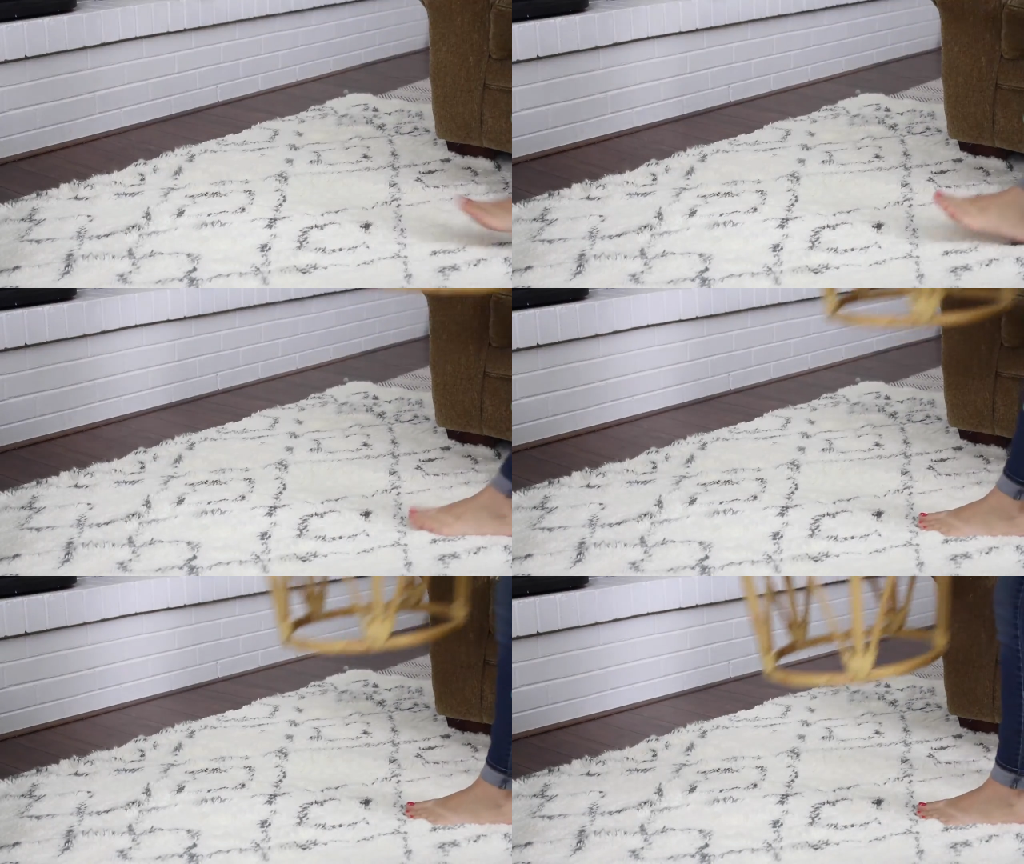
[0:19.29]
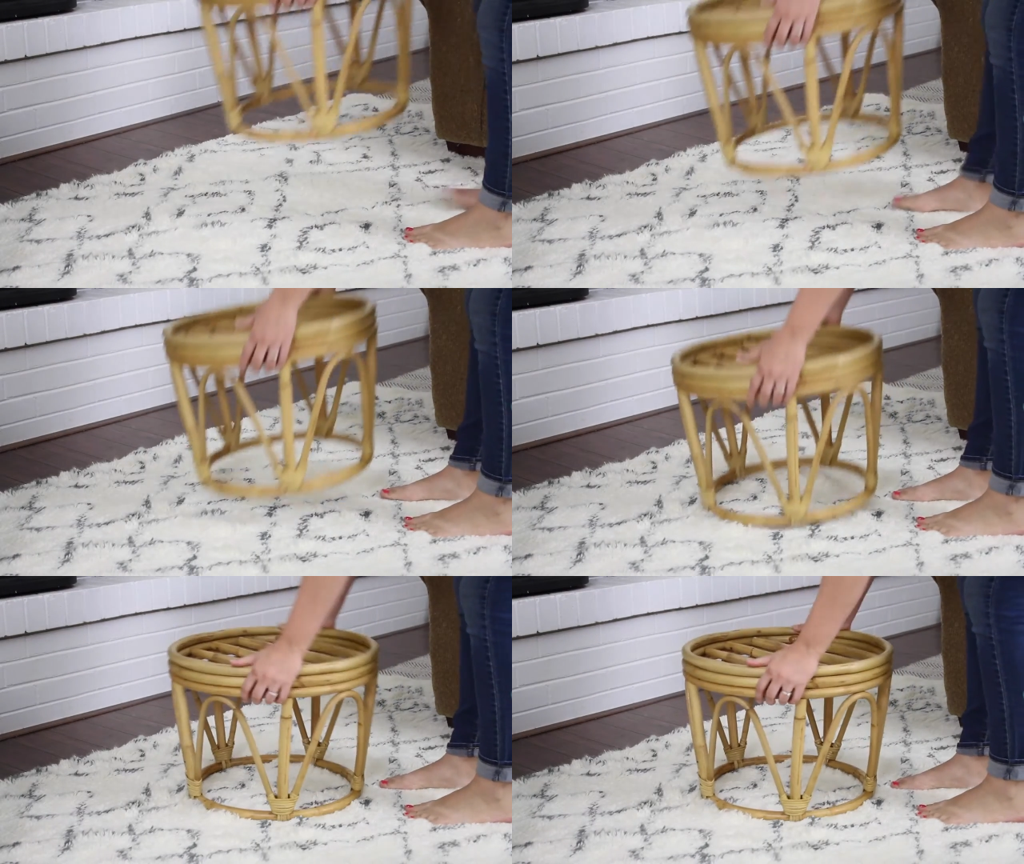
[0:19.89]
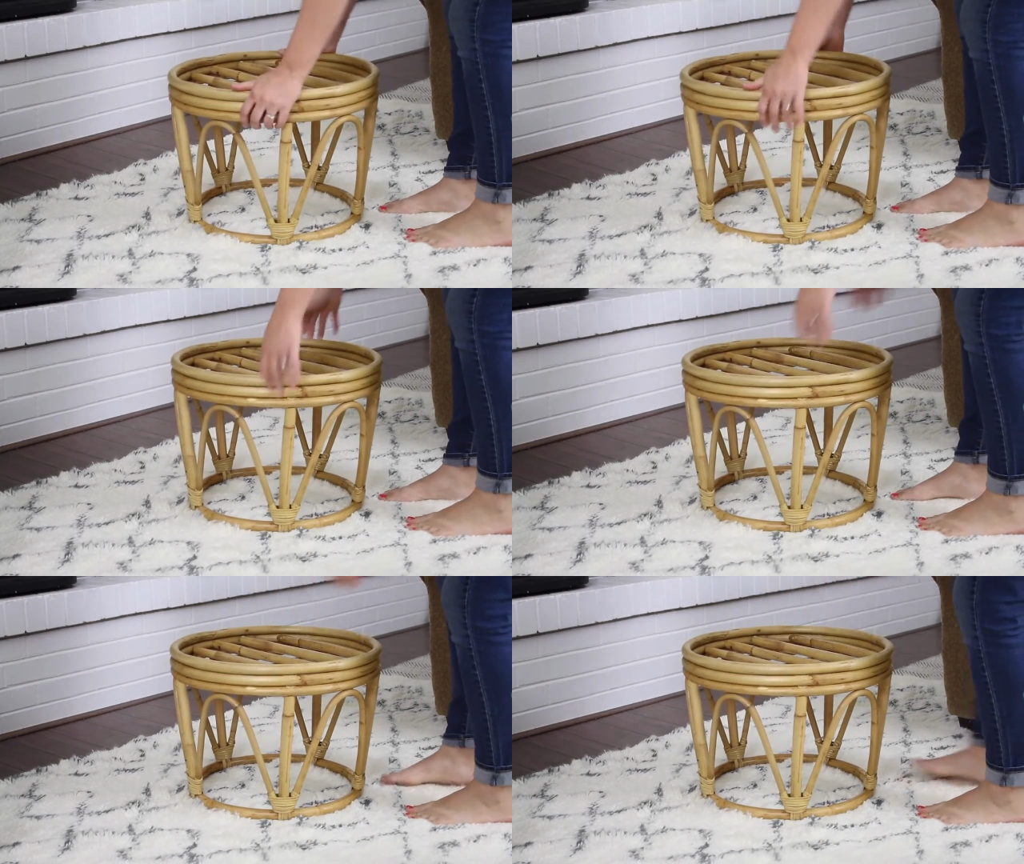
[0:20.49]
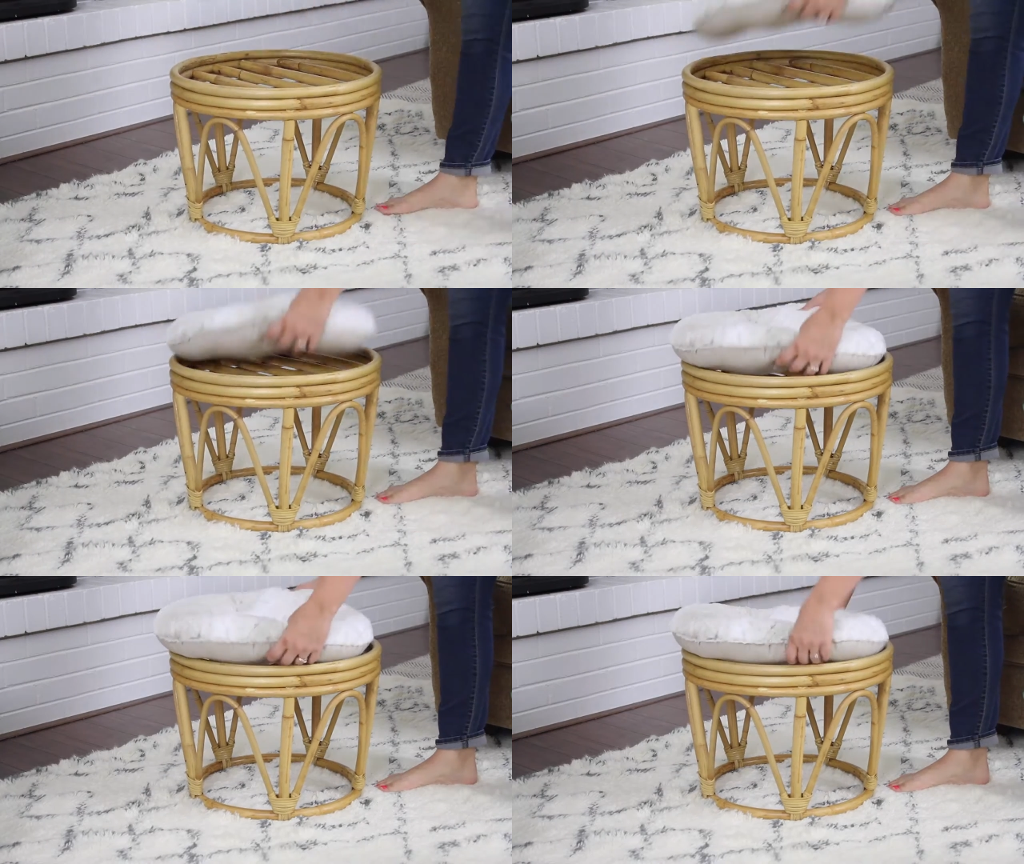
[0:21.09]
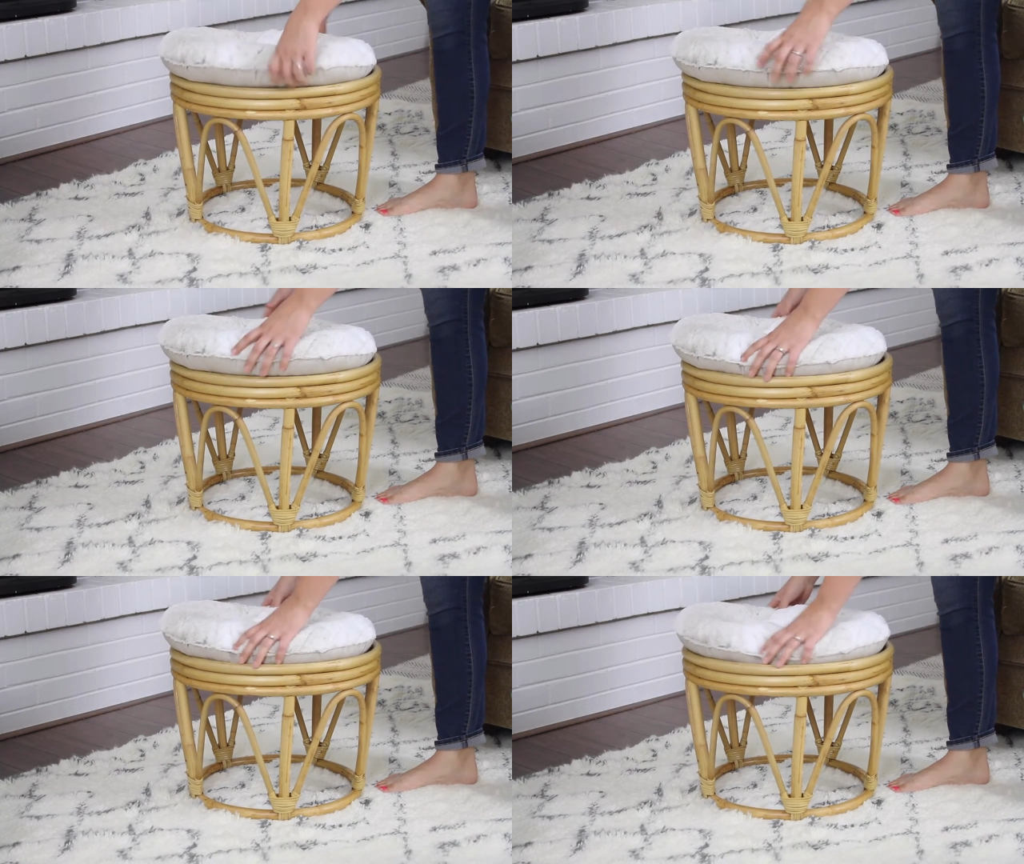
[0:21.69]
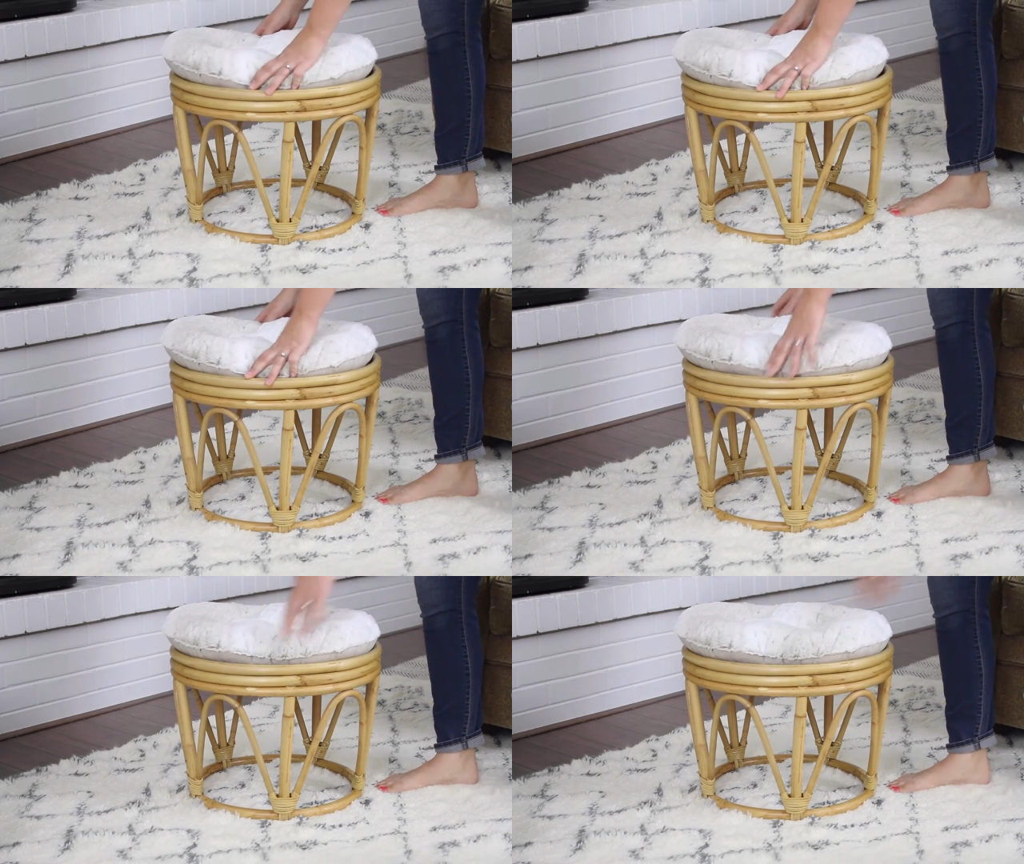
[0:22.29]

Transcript: (no speaker visible)